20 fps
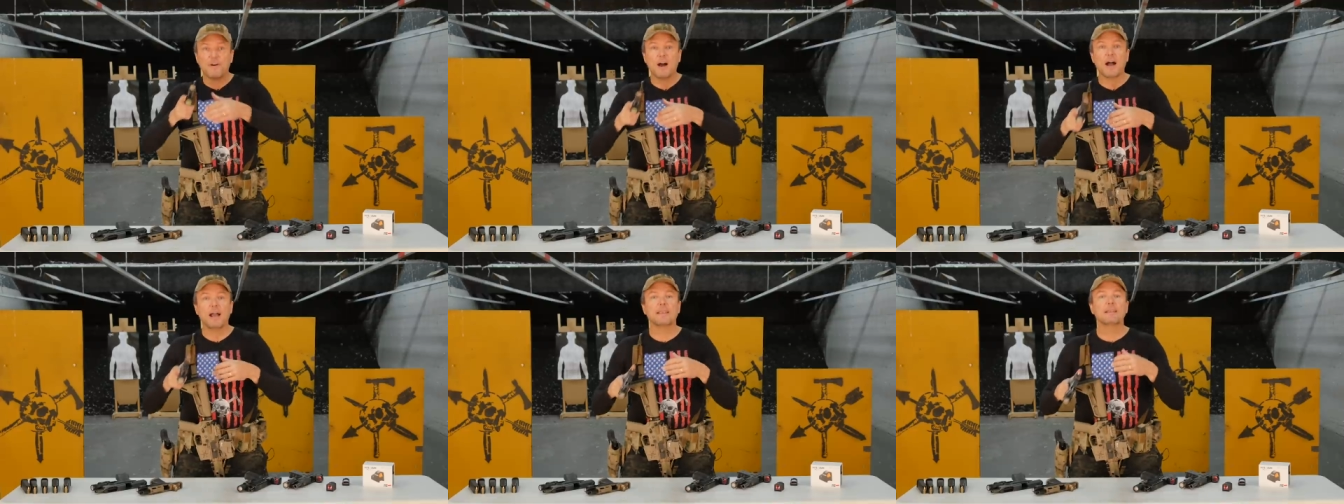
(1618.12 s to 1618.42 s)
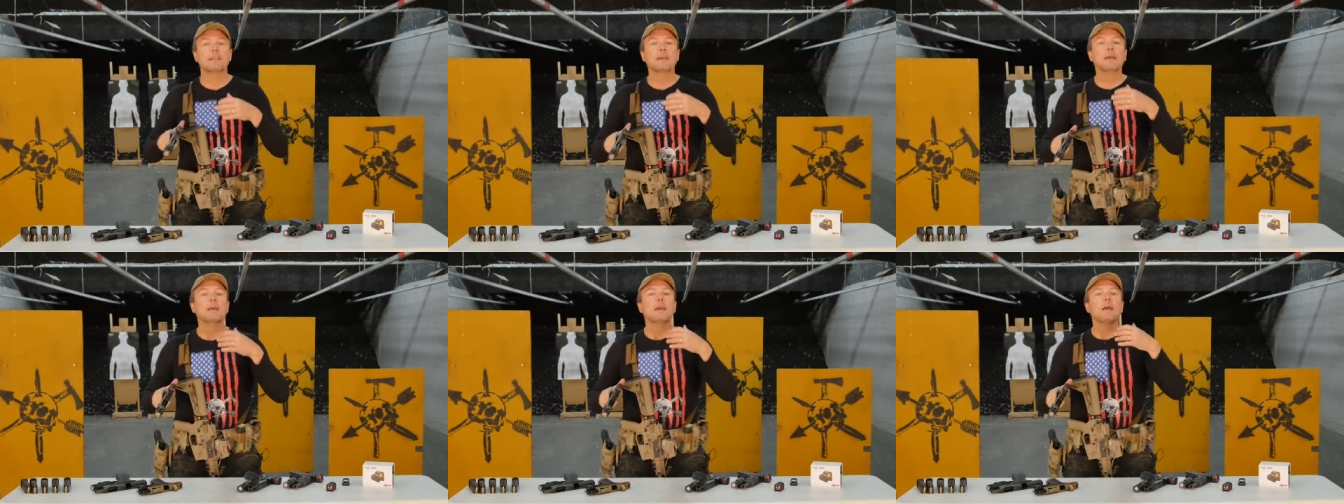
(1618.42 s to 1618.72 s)

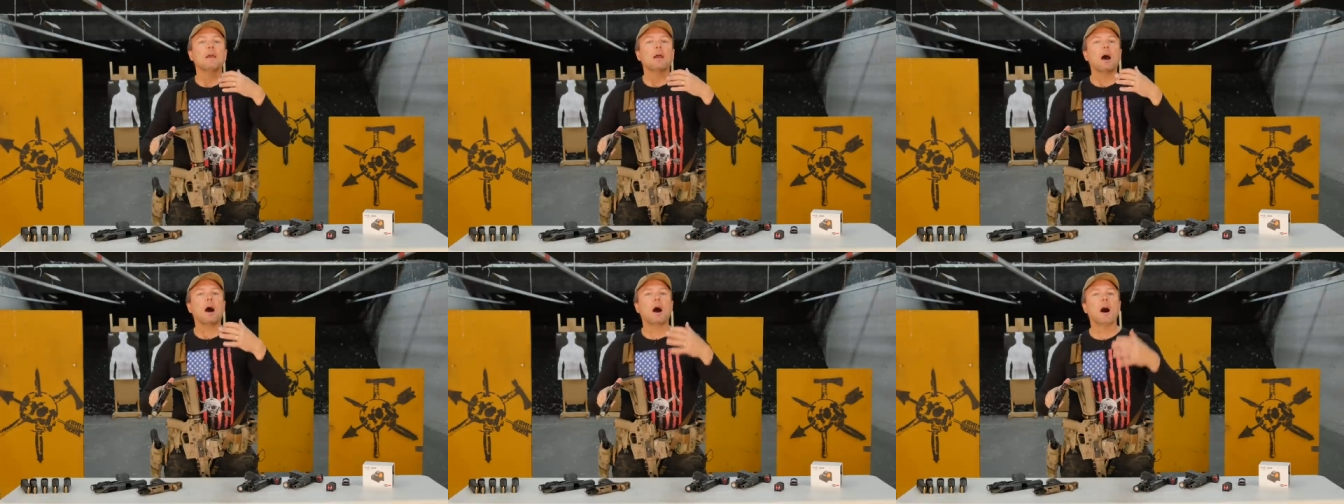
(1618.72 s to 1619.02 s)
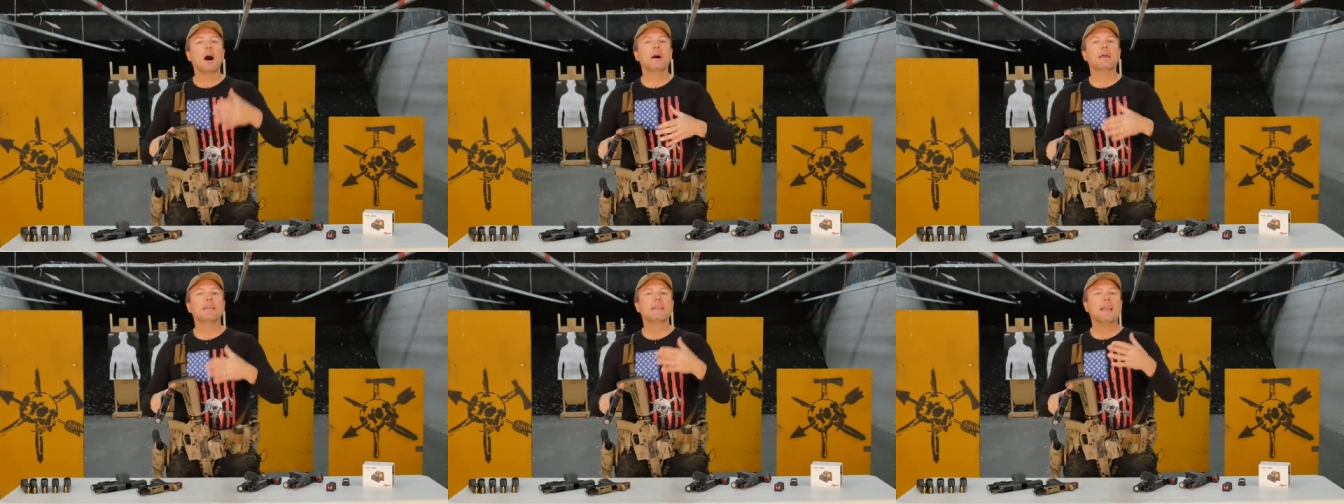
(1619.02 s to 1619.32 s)
fine
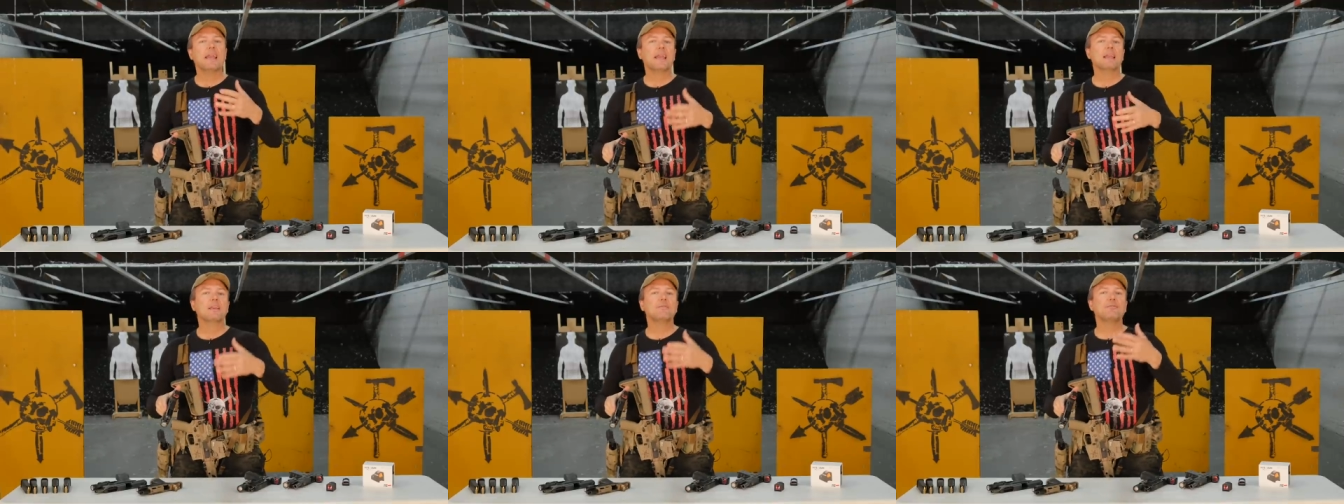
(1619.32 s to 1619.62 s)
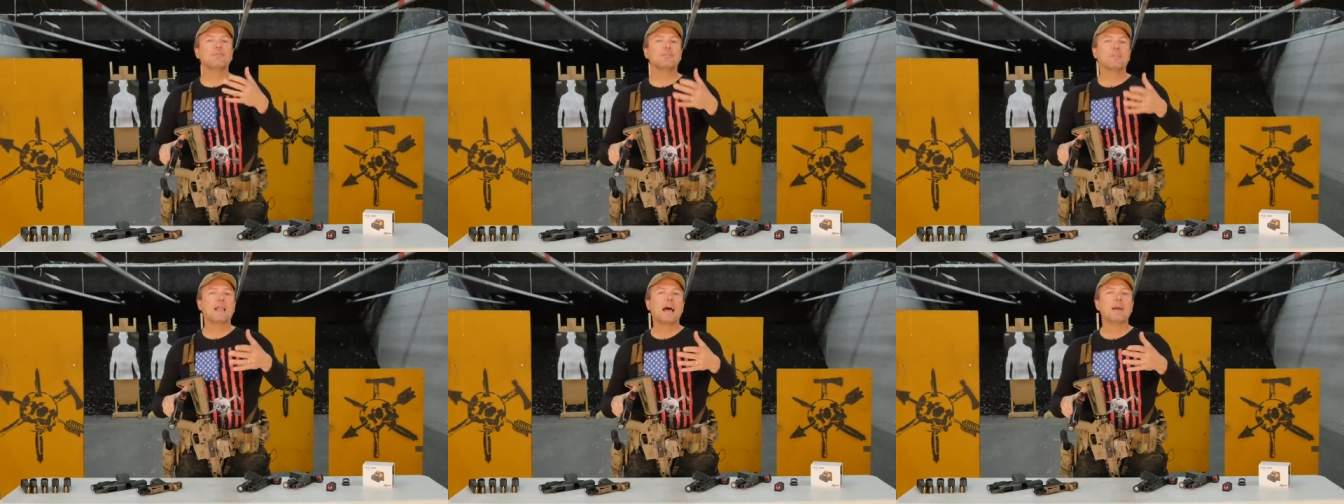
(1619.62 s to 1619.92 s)
on a
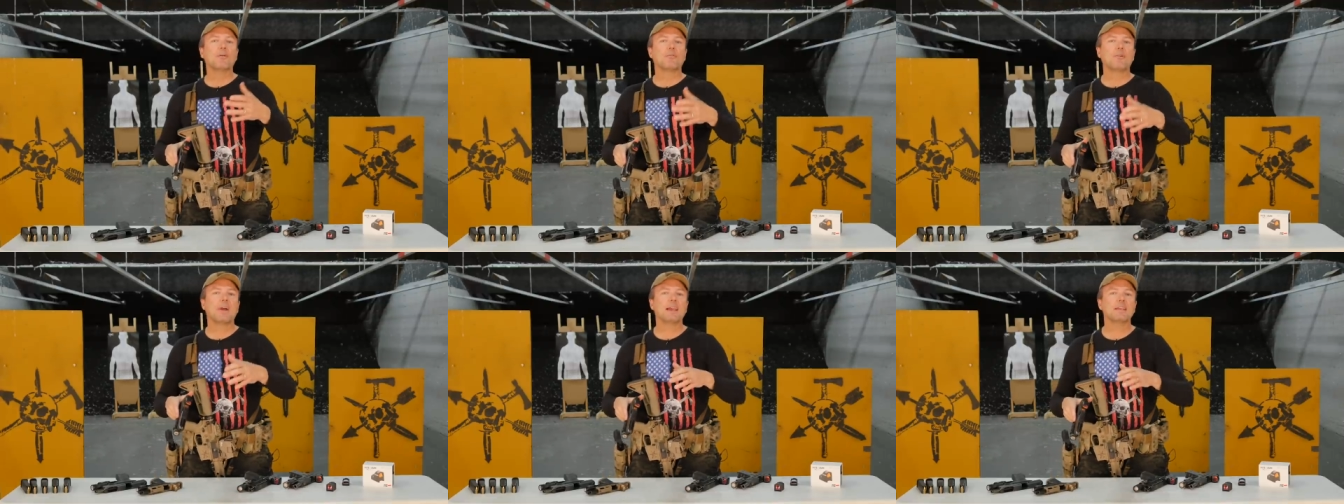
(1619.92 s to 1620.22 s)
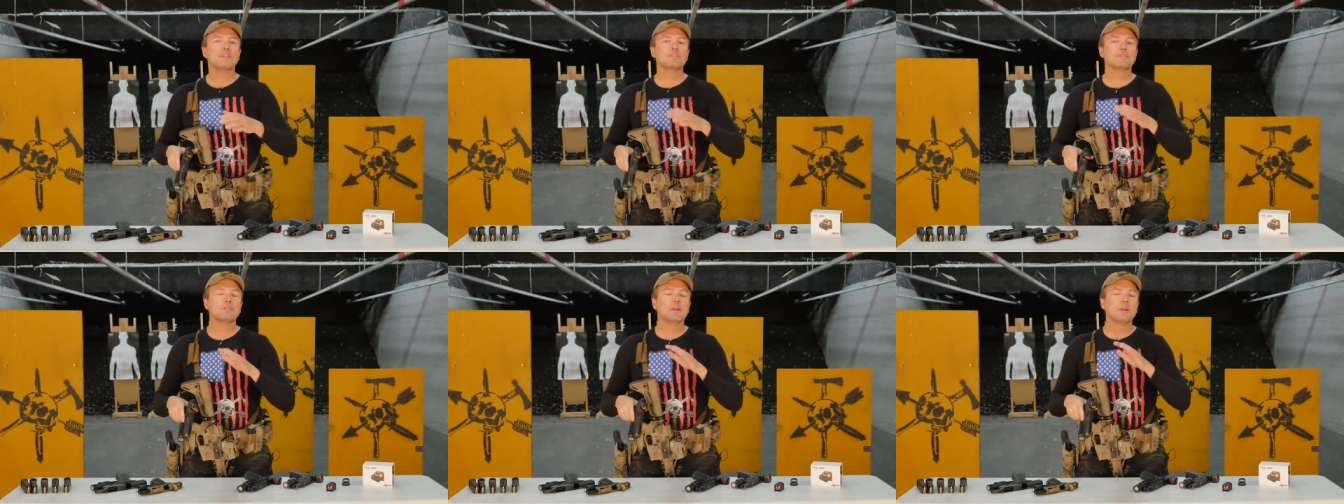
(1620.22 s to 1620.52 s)
flat
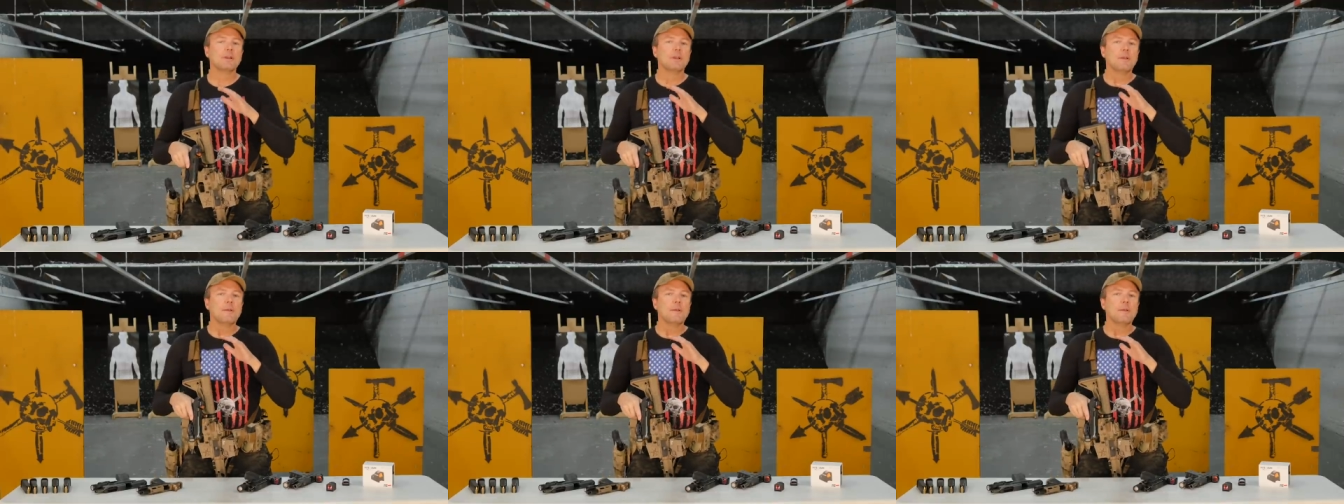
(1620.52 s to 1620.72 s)
range.